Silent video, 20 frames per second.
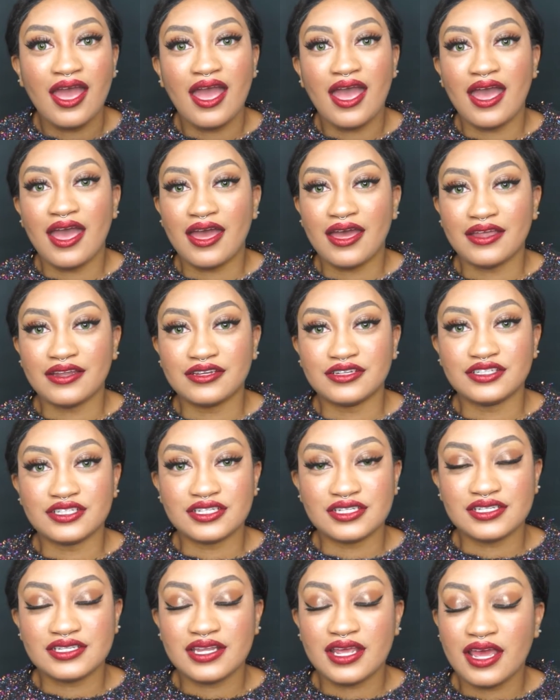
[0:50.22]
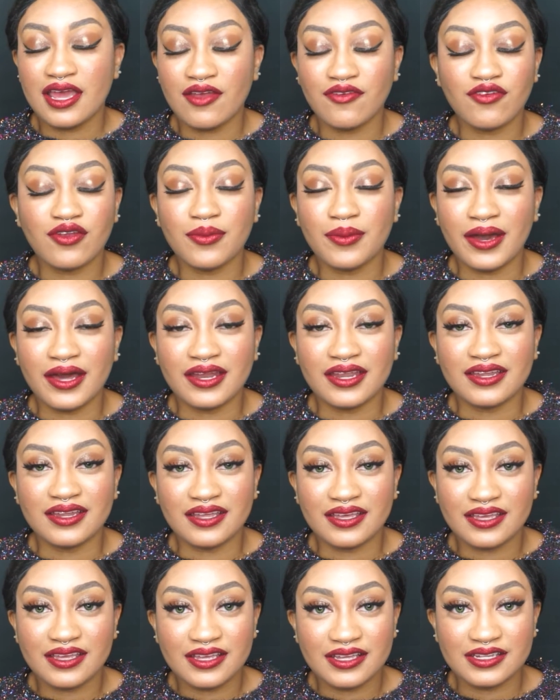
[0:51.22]
and just everybody.
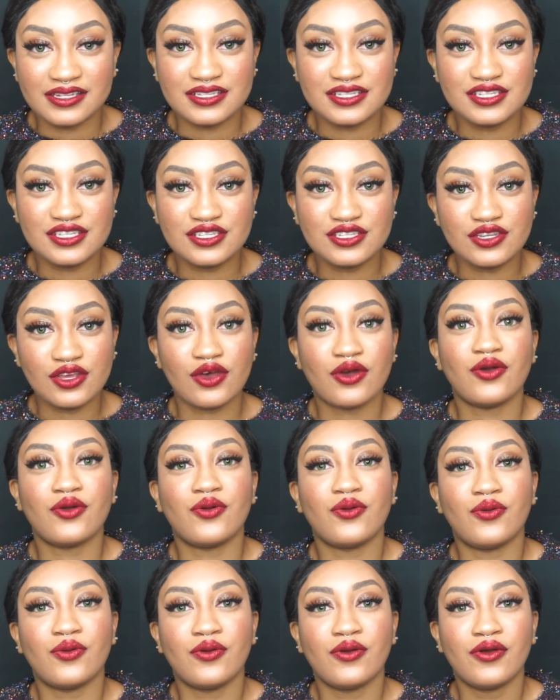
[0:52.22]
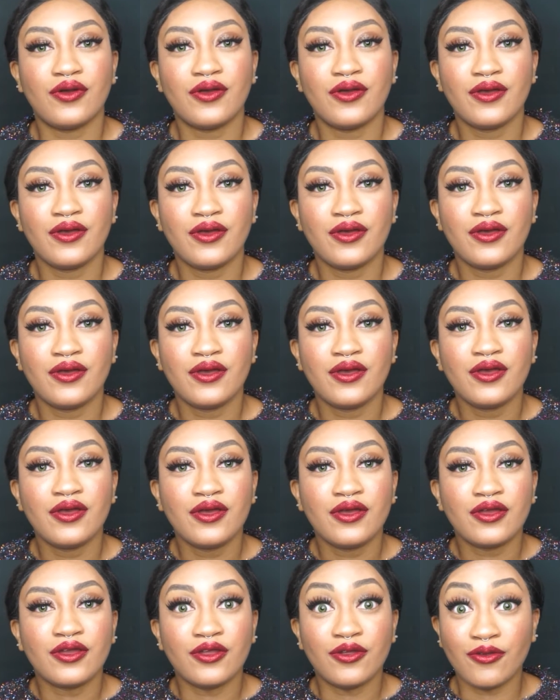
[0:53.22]
Like, it's so
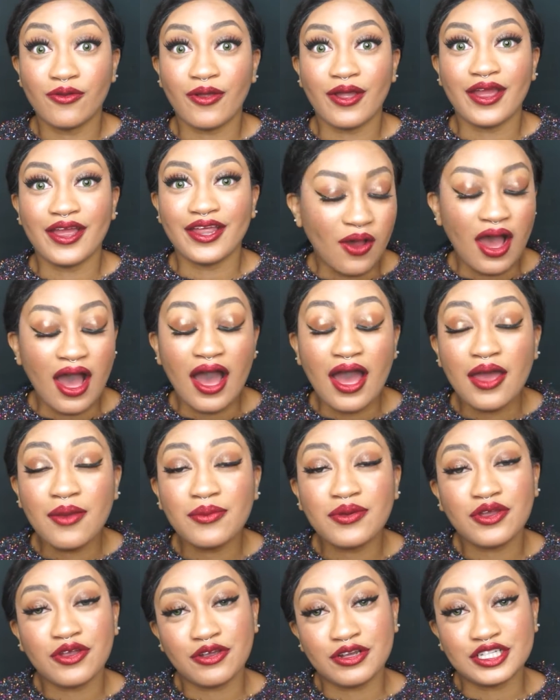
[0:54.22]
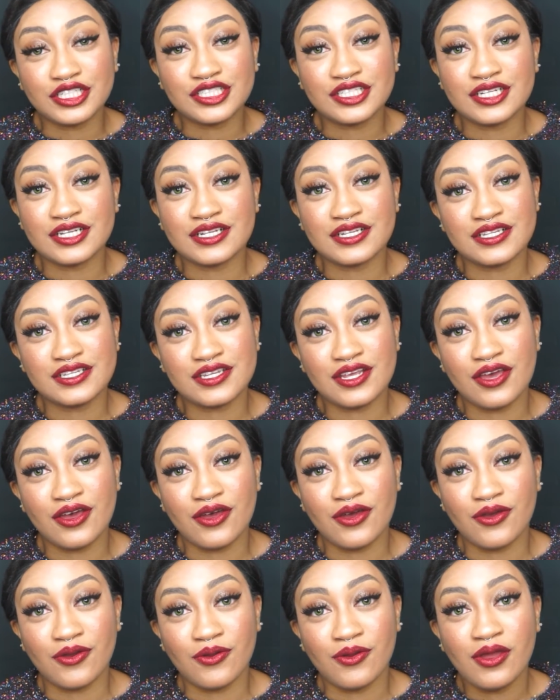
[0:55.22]
great. I'm a Christian,
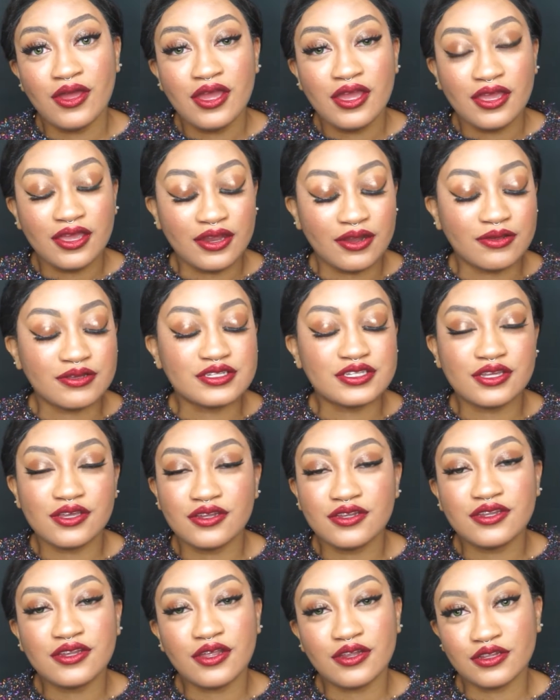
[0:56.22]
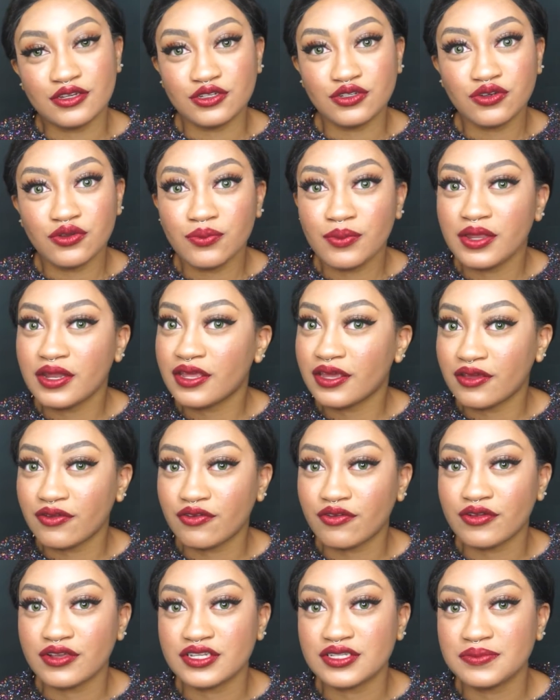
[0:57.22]
so, you know, it's good to know the true meaning of
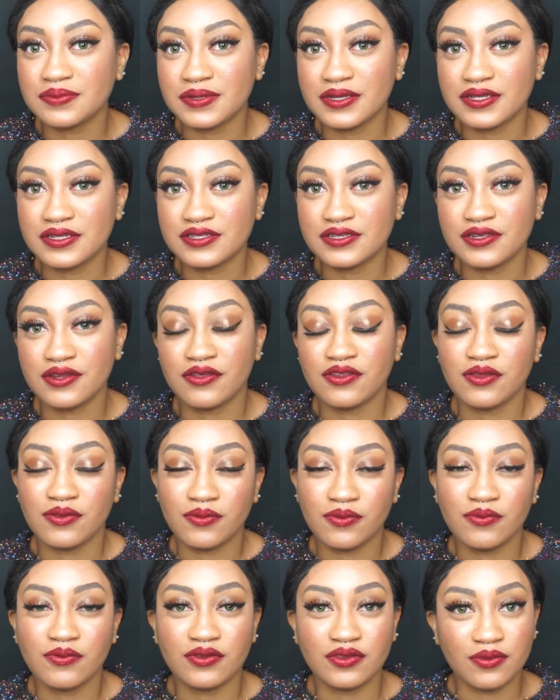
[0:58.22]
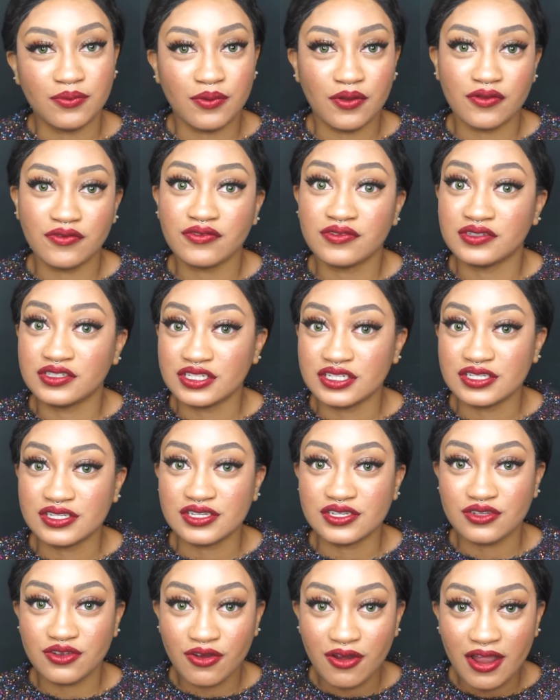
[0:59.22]
Christmas, you know, with the birth of
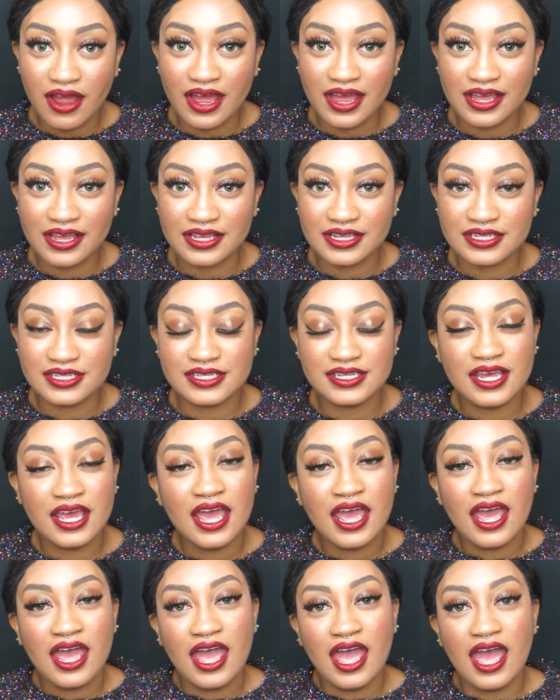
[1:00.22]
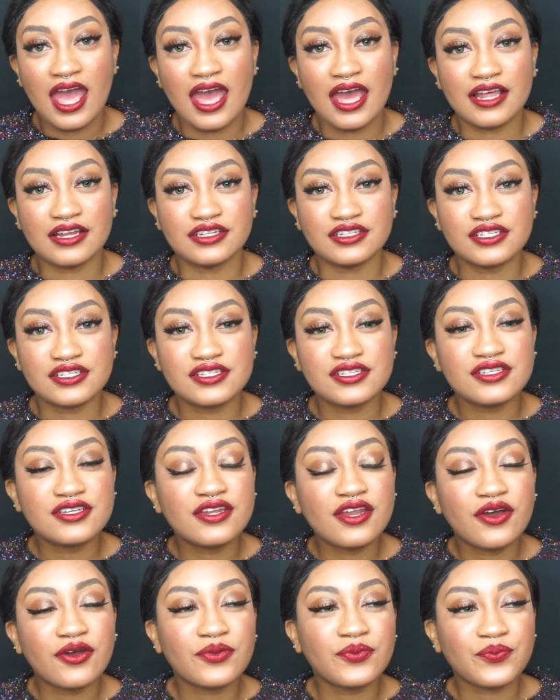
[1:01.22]
Jesus Christ. And just, you
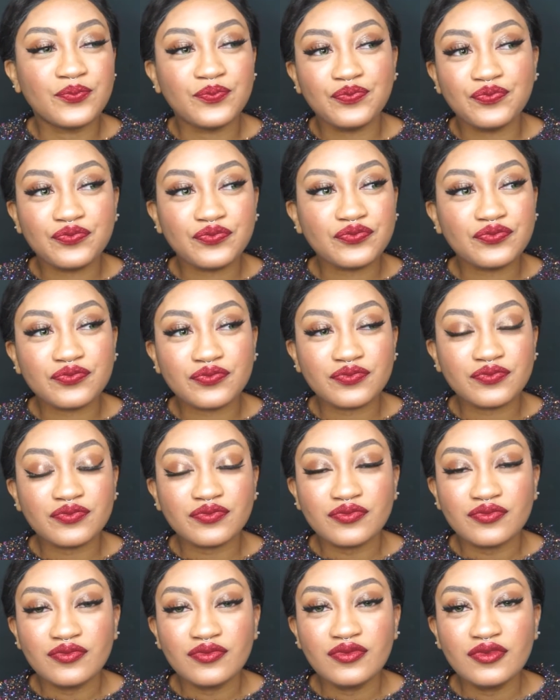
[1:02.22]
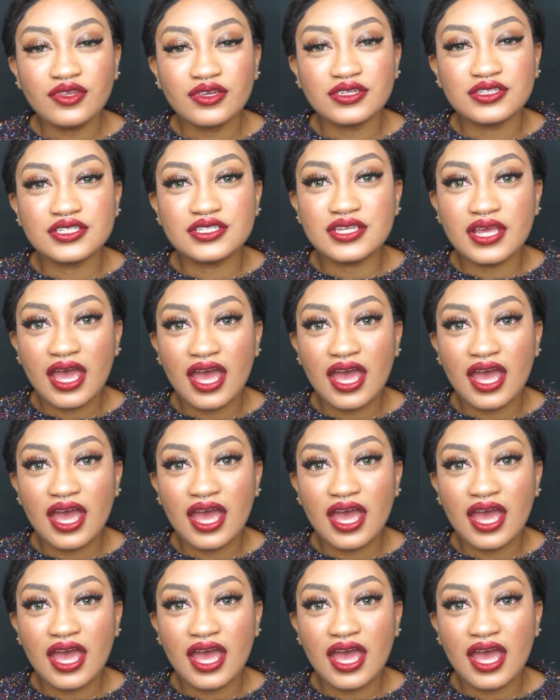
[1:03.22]
know, just